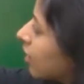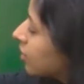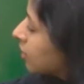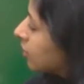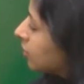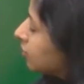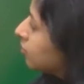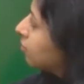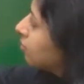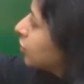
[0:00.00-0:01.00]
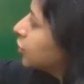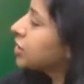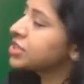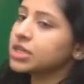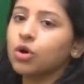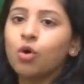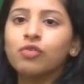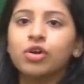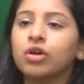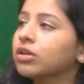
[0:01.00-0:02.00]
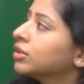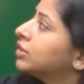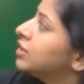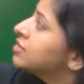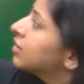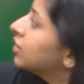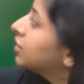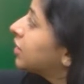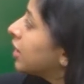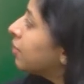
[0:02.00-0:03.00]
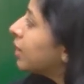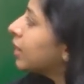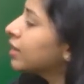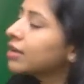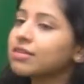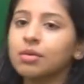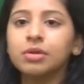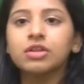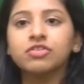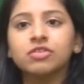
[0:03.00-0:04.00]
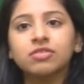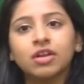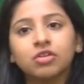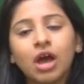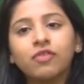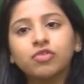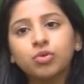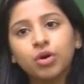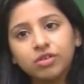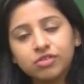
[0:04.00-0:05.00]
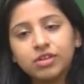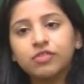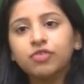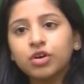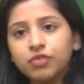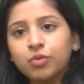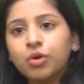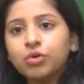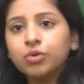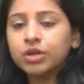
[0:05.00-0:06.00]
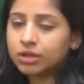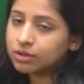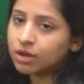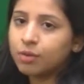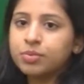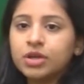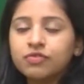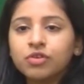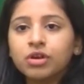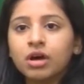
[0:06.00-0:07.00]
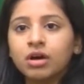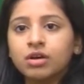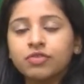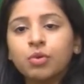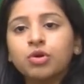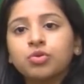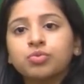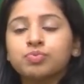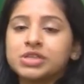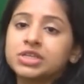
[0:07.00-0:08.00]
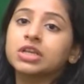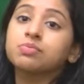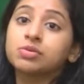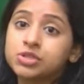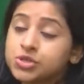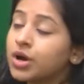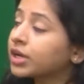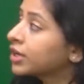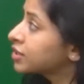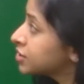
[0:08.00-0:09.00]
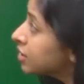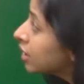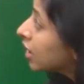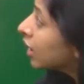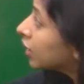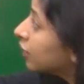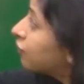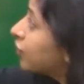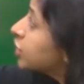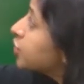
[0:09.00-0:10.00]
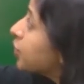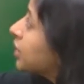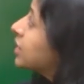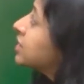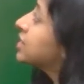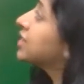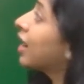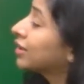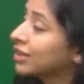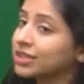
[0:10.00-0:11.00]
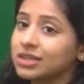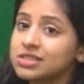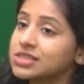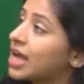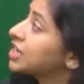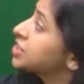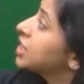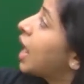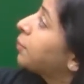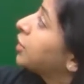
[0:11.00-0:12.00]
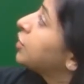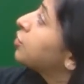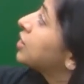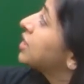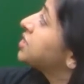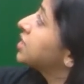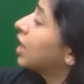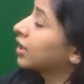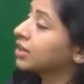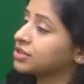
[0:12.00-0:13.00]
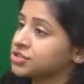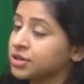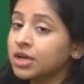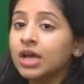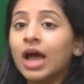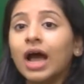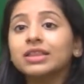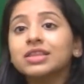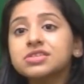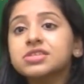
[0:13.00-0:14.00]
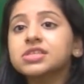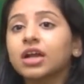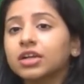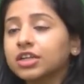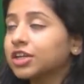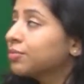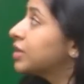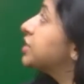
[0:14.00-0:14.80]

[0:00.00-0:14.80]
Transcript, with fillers: the, you can say overall, these are the three main examinations that you have to sit for if you want to appear for, if you want to basically pursue architecture. The first one is NATA, that is National Aptitude Test in Architecture, and this is conducted by